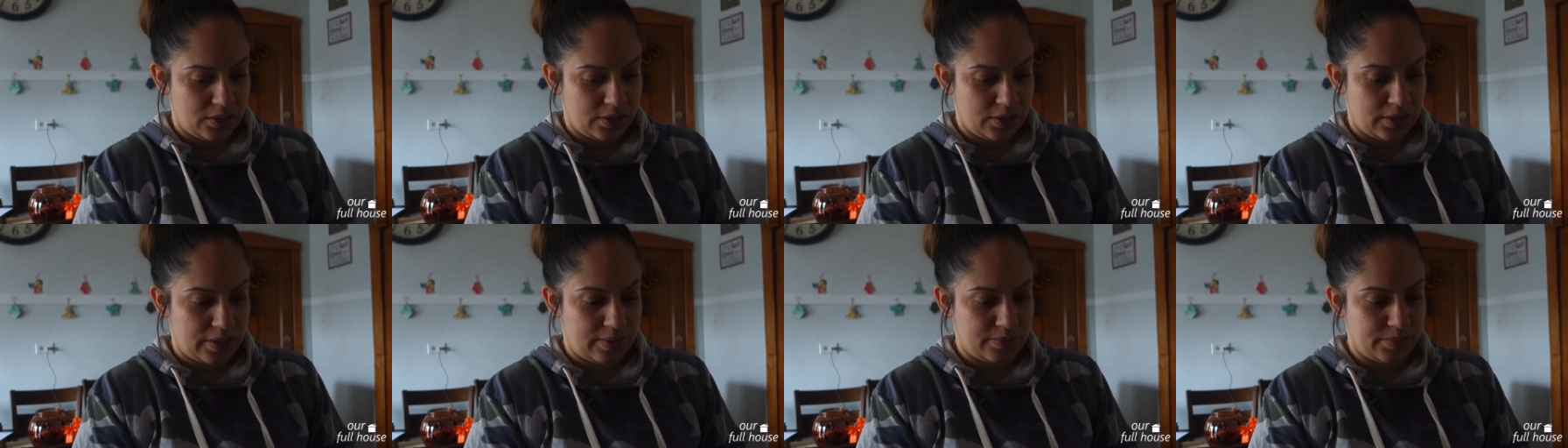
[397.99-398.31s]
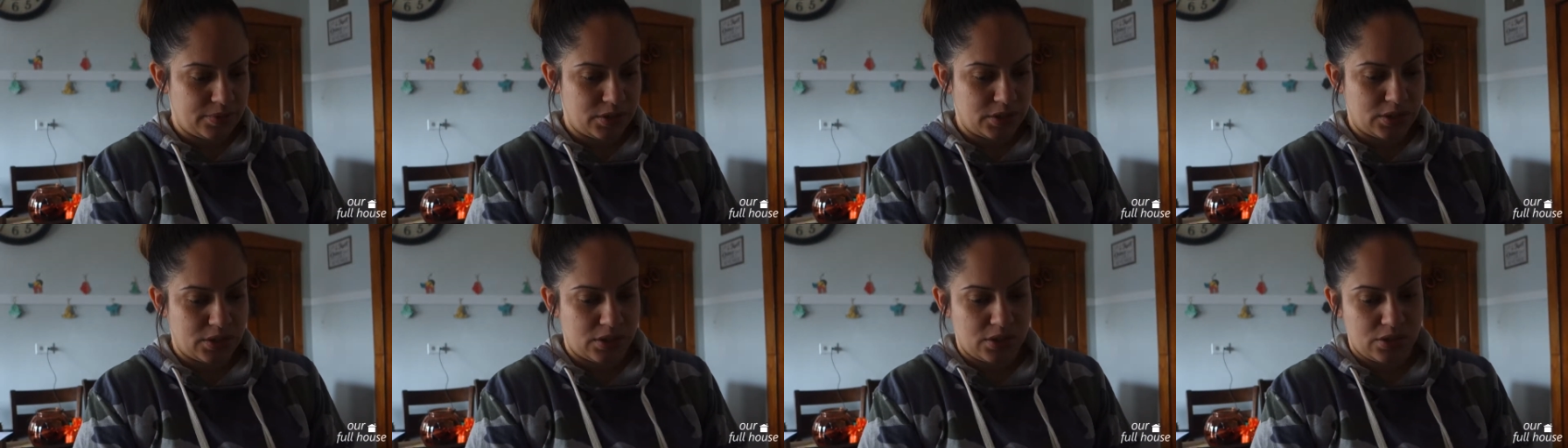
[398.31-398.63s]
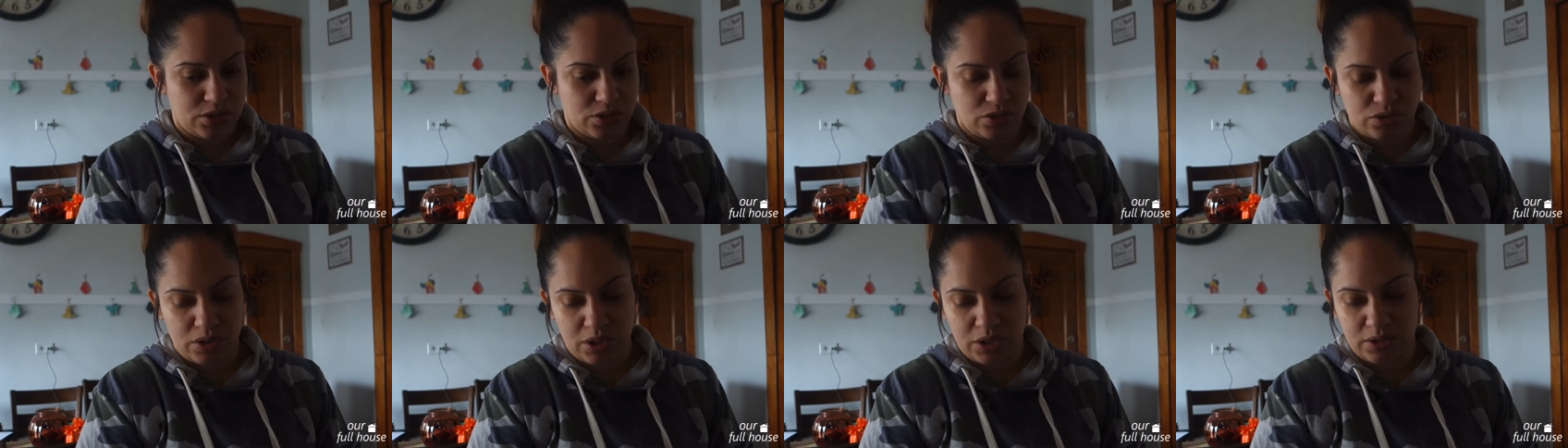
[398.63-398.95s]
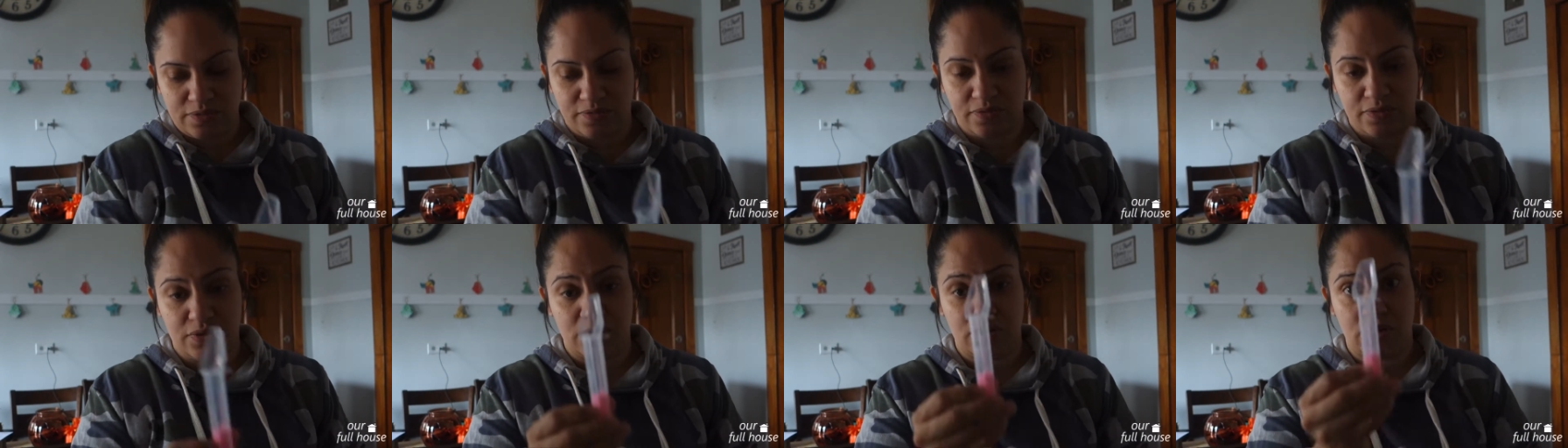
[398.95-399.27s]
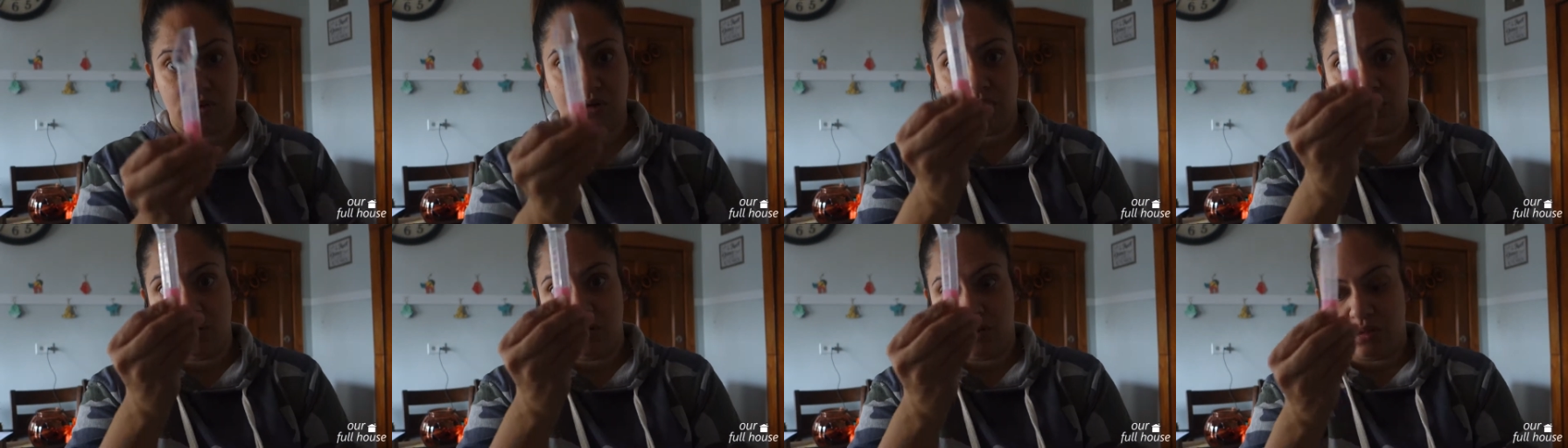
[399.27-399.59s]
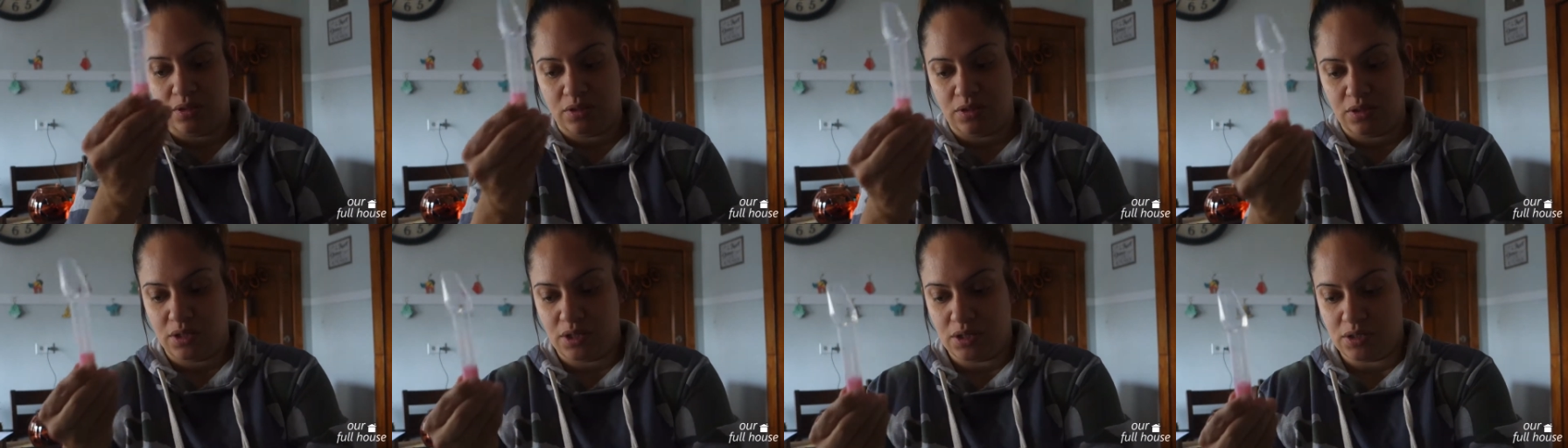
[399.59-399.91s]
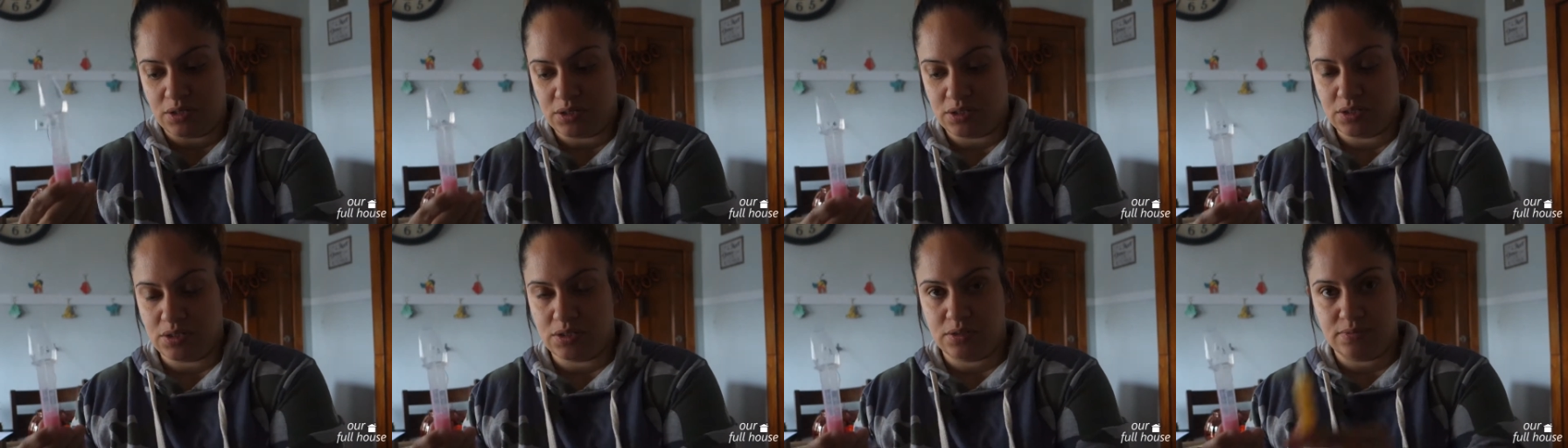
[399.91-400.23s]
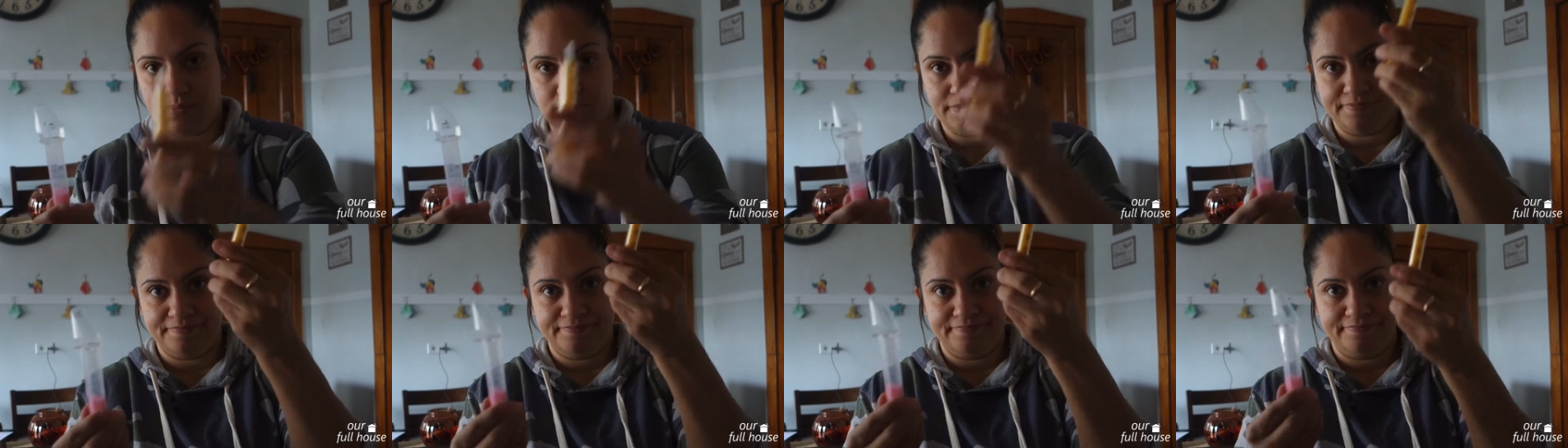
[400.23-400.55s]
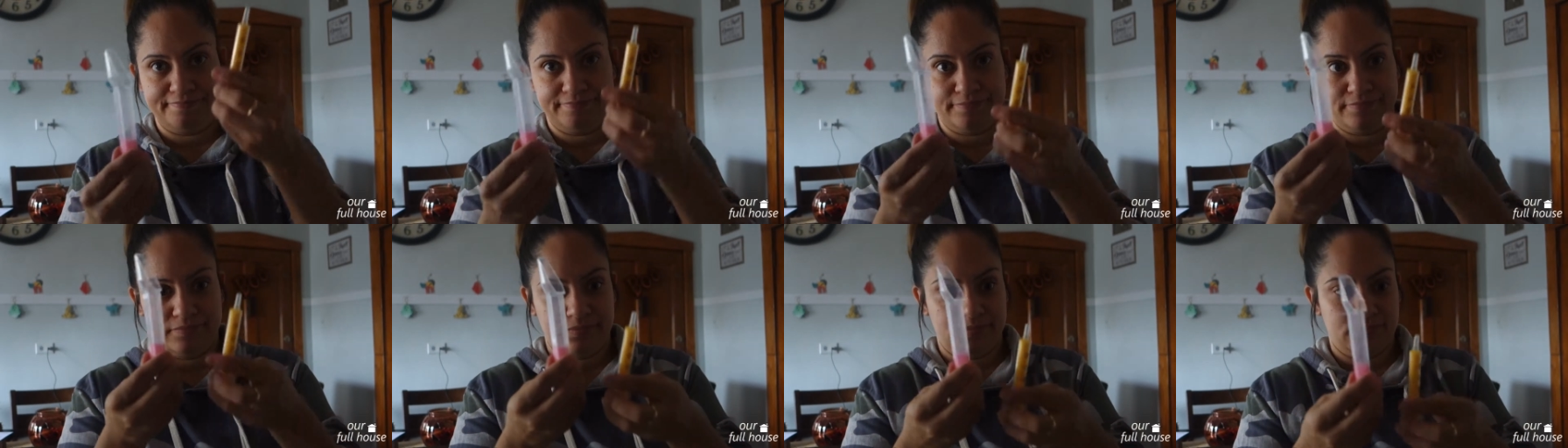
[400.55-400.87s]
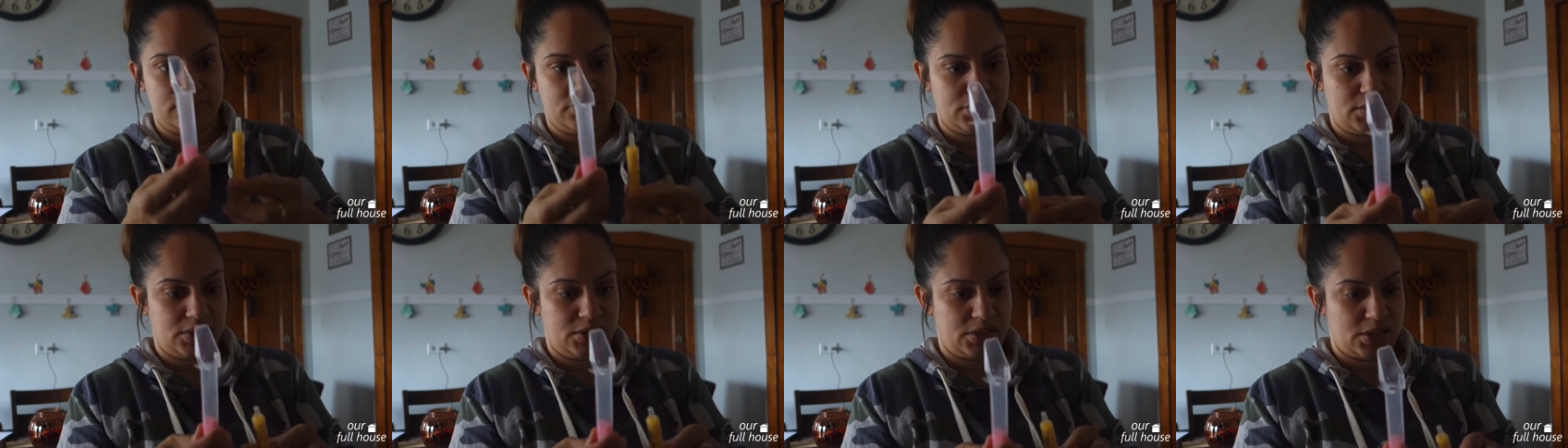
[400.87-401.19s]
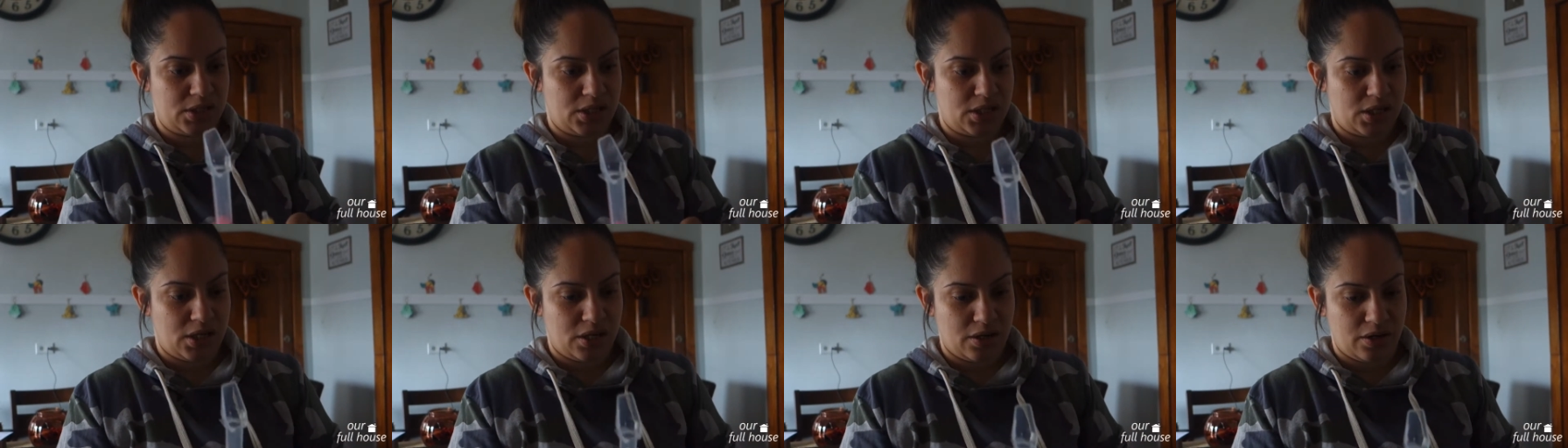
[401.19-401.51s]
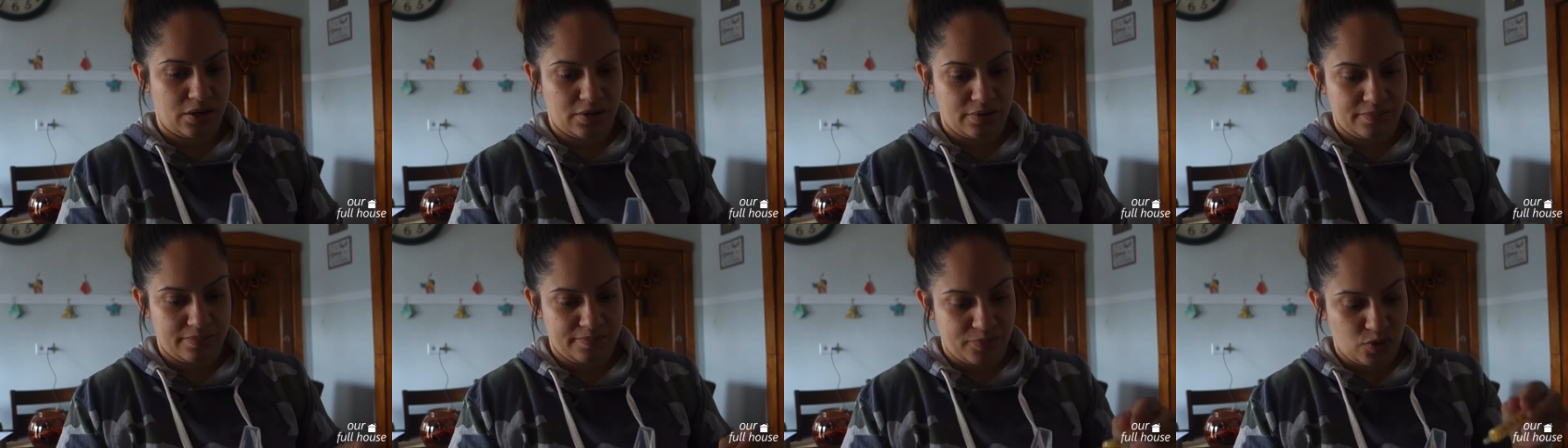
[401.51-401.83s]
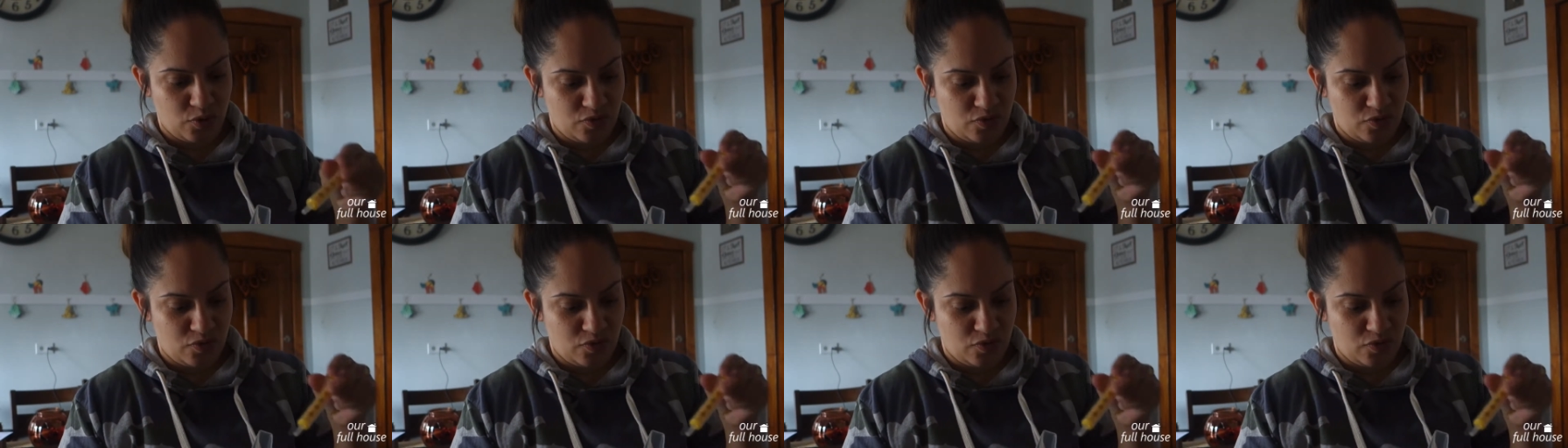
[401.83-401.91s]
and I'm just gonna transfer this to here.